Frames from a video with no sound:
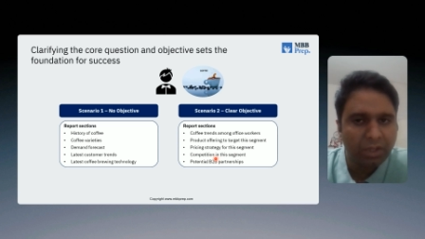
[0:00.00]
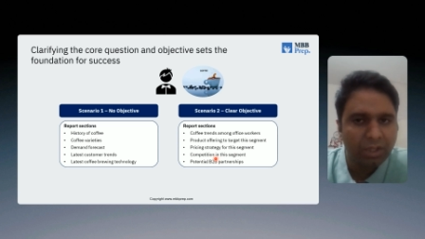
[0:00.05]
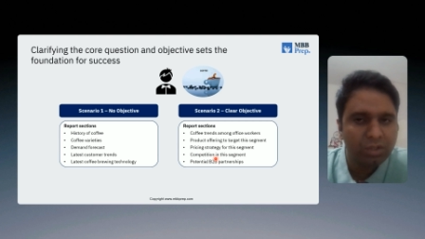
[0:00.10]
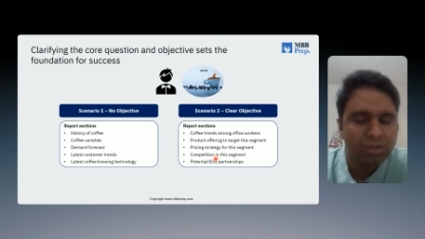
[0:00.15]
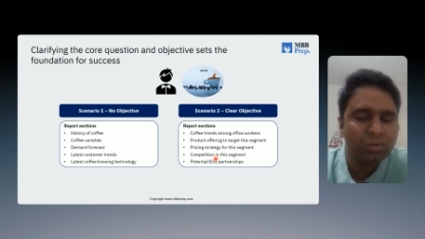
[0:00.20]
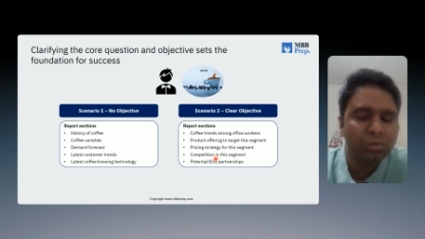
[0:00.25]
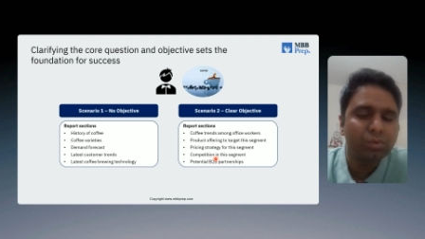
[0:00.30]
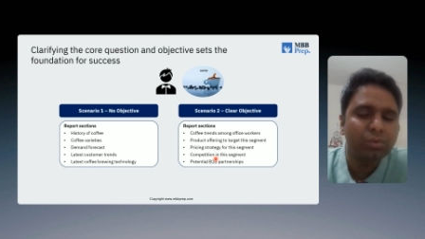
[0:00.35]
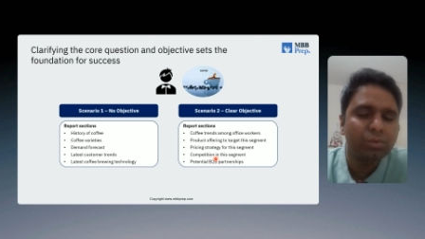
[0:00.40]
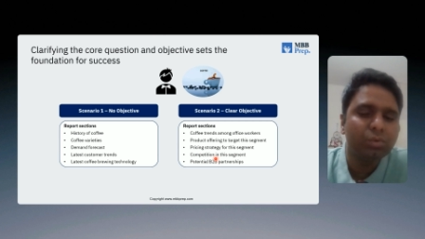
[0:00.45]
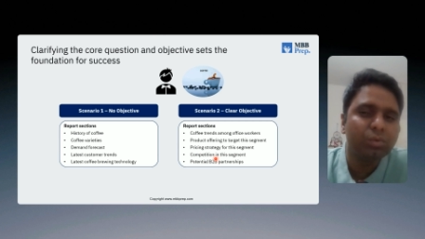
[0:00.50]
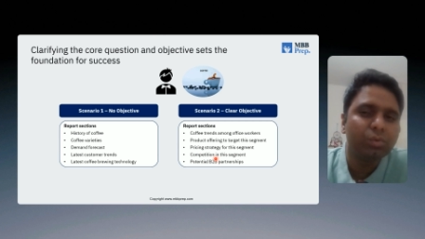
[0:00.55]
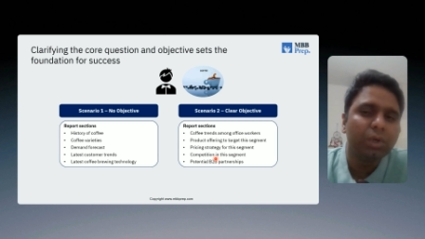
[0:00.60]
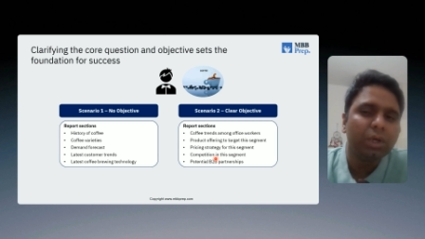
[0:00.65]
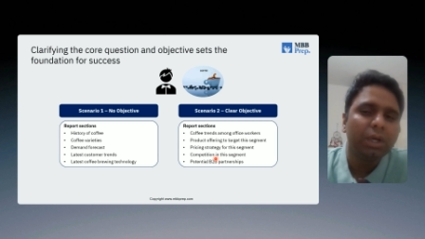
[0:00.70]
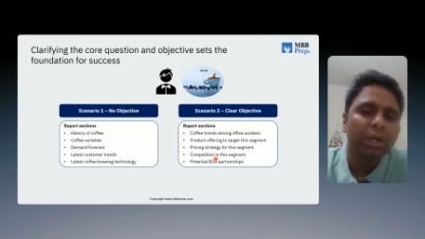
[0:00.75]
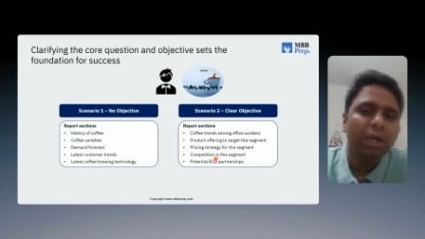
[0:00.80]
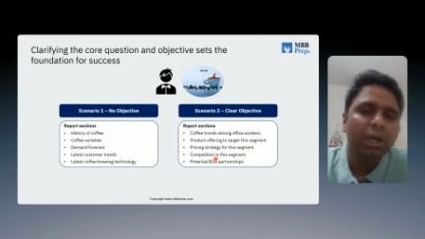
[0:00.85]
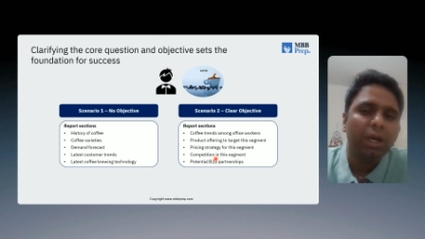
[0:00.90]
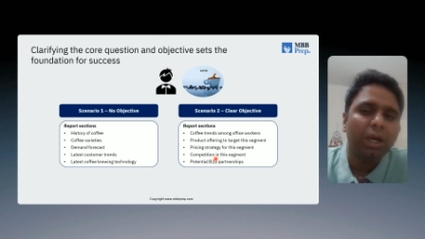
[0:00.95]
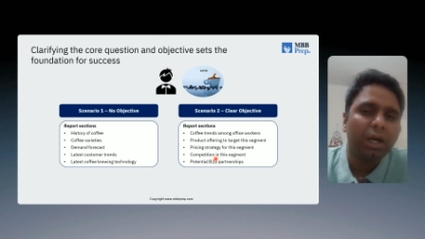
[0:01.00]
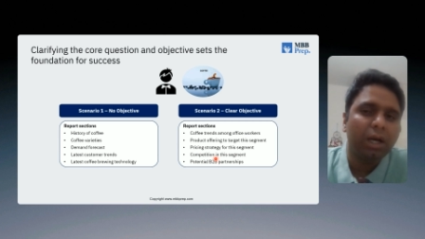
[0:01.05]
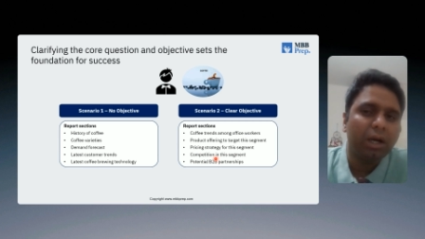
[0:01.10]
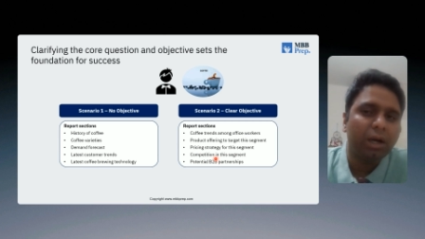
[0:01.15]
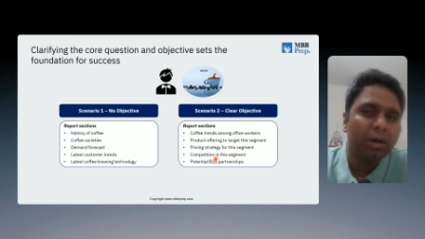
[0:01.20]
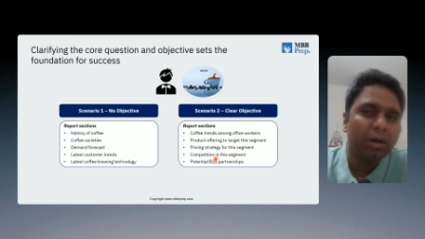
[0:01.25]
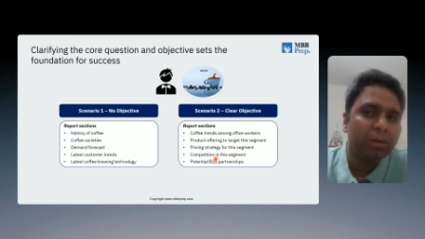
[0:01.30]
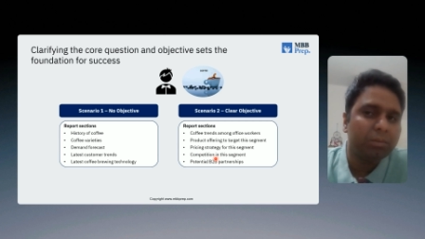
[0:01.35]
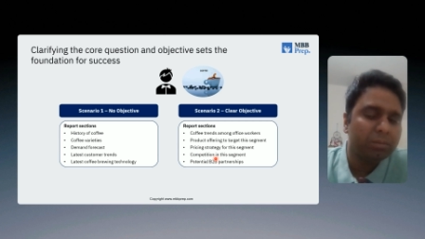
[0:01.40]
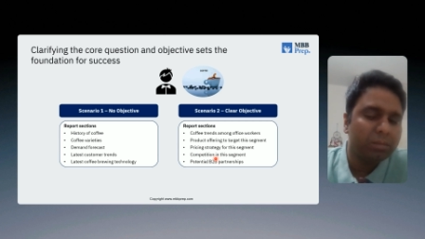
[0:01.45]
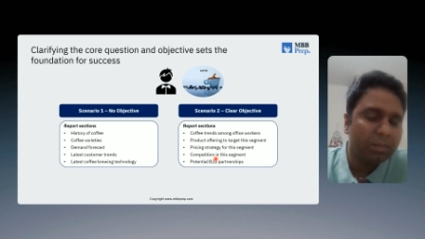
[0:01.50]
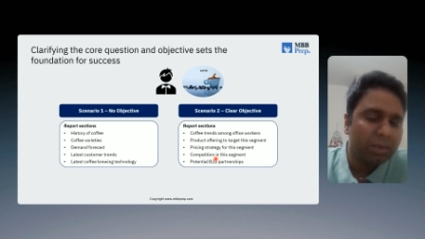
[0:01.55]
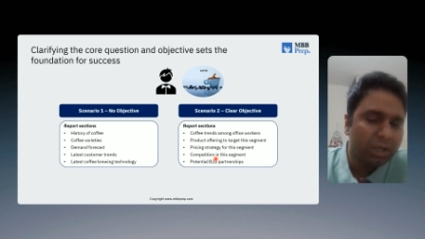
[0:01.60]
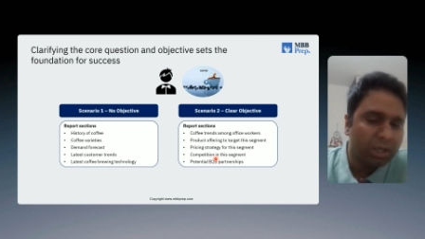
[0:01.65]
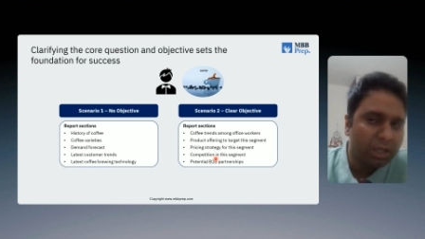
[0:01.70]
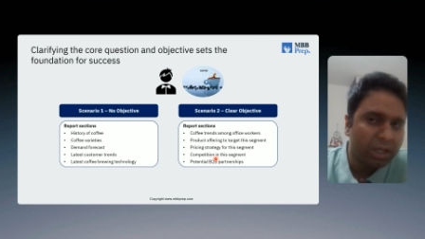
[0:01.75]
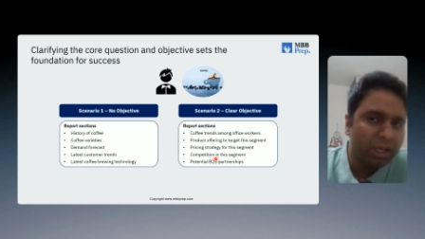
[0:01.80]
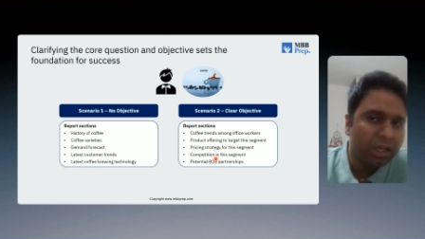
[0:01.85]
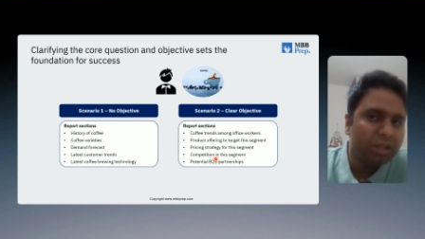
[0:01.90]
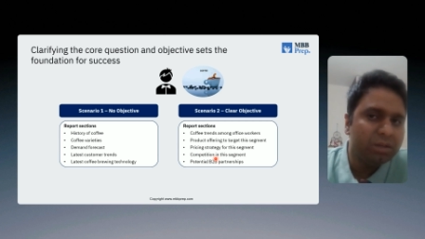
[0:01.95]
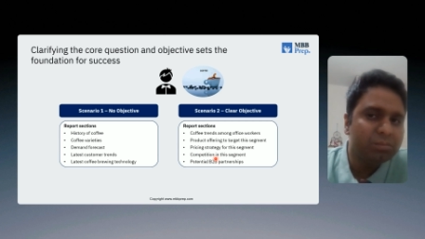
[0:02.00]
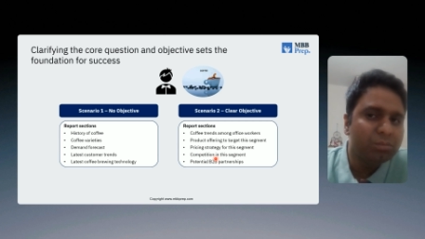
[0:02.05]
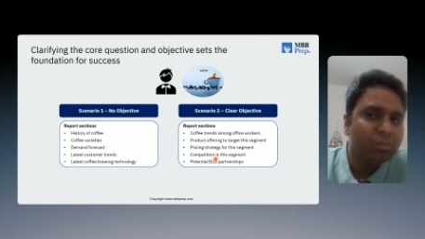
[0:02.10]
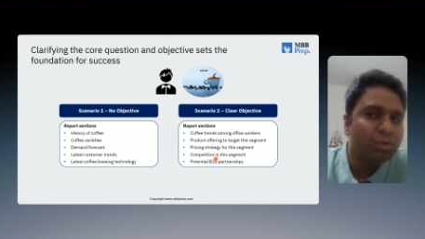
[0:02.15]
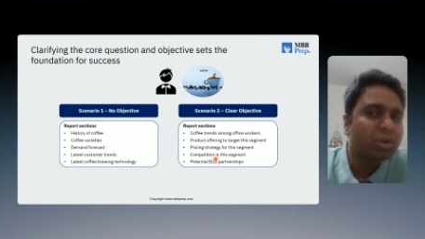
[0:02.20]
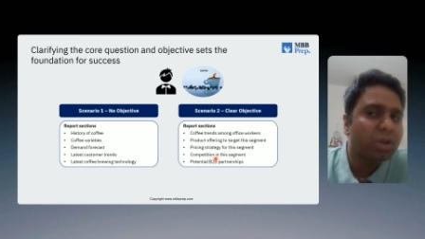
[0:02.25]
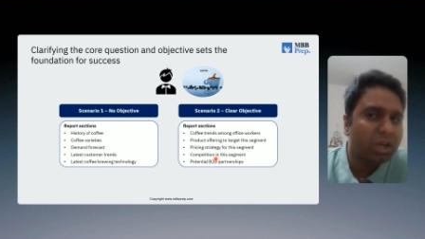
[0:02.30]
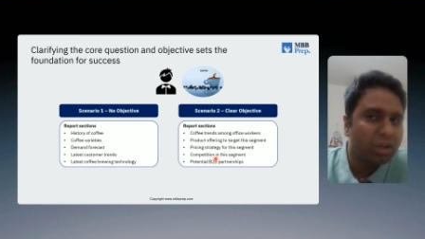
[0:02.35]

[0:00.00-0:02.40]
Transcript: To gain more